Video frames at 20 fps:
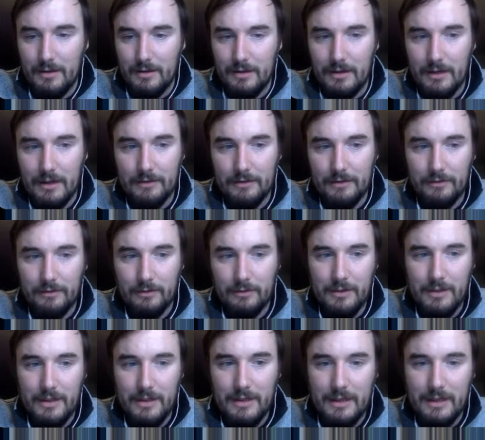Alright, so we'll
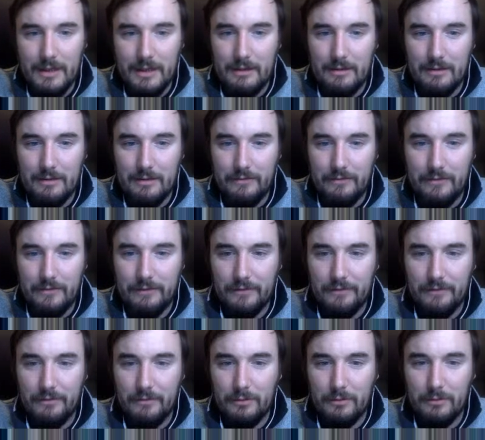kind of fast
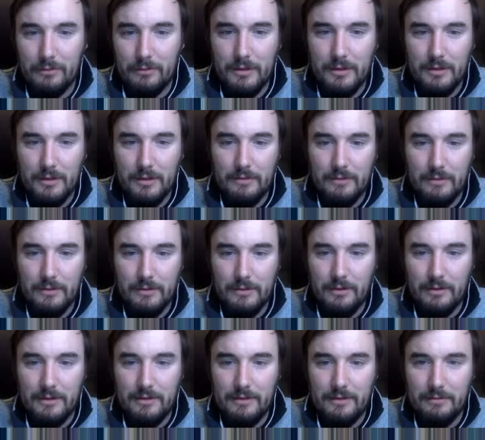forward. We don't
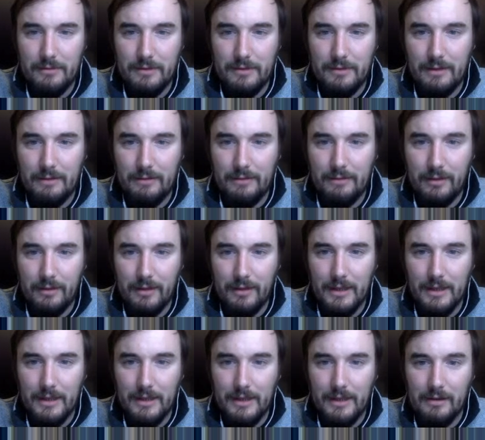need to read
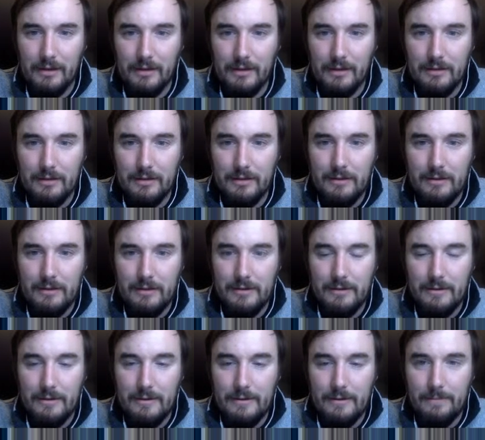everything.
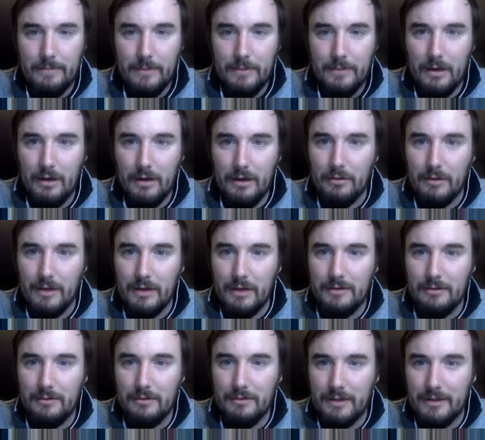Oh, I
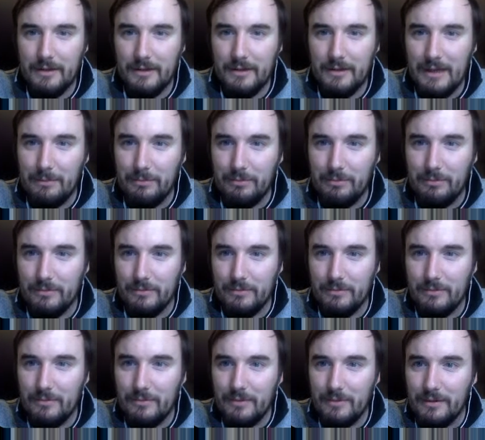do want to keep...
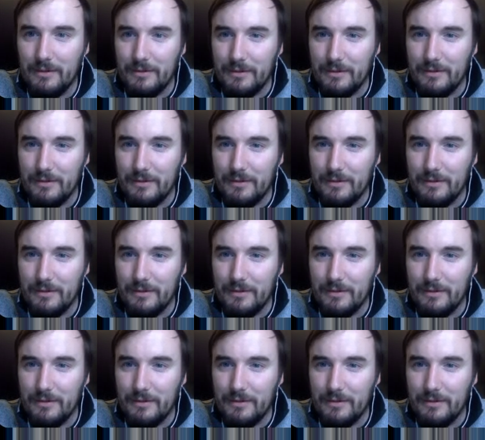What is